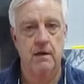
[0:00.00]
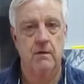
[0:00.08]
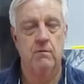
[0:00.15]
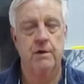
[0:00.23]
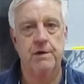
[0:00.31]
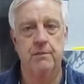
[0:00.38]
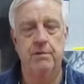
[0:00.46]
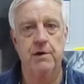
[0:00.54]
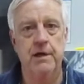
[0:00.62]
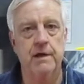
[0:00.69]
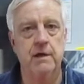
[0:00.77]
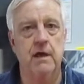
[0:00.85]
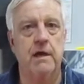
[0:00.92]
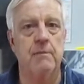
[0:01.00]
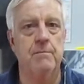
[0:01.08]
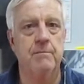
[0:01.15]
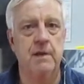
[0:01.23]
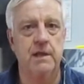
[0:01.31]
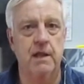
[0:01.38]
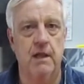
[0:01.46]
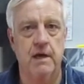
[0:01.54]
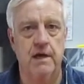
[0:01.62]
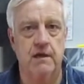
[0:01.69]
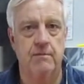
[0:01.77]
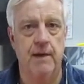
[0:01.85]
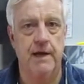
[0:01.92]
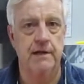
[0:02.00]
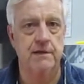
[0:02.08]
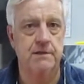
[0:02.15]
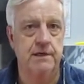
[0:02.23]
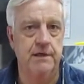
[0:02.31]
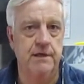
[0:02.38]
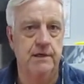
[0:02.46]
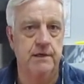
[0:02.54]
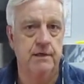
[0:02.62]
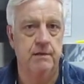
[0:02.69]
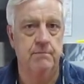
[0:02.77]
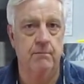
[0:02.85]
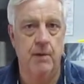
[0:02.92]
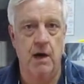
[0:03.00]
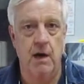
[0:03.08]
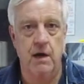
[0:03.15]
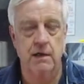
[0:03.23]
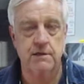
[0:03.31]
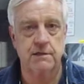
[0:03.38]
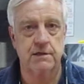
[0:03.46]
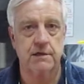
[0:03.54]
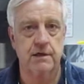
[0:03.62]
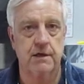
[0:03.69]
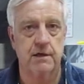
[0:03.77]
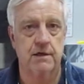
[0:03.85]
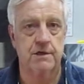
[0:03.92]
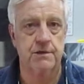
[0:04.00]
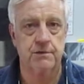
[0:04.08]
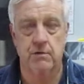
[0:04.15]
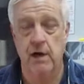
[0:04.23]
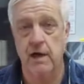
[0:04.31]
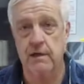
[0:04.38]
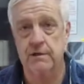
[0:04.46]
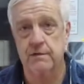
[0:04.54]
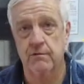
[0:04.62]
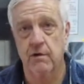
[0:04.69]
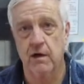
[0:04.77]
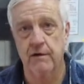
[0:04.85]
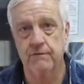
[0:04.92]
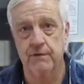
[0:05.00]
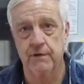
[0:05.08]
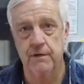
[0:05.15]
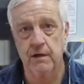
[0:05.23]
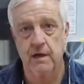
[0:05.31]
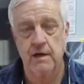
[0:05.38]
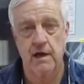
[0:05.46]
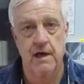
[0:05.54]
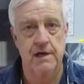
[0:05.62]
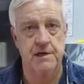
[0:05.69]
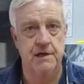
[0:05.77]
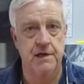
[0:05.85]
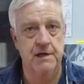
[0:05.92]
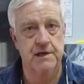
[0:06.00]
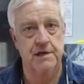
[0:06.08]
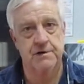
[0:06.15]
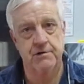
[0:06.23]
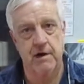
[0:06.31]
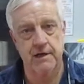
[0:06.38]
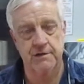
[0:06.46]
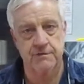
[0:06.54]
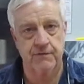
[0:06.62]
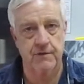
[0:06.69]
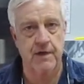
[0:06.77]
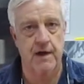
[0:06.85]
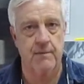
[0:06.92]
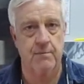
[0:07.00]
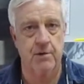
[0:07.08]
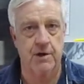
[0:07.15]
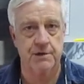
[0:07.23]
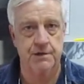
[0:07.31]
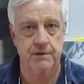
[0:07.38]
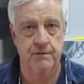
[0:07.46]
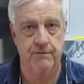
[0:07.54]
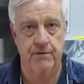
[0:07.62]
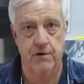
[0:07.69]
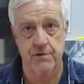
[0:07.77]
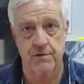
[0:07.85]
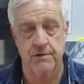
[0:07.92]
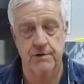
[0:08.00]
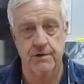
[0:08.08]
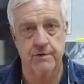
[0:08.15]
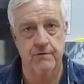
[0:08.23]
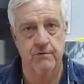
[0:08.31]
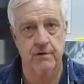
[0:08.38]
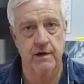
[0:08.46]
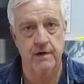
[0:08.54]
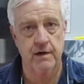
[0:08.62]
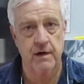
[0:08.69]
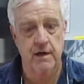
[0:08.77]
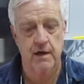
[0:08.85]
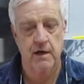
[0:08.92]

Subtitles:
When you're putting like a mid-length magazine box in a short action rifle and you need to transfer that pressure farther to the rear,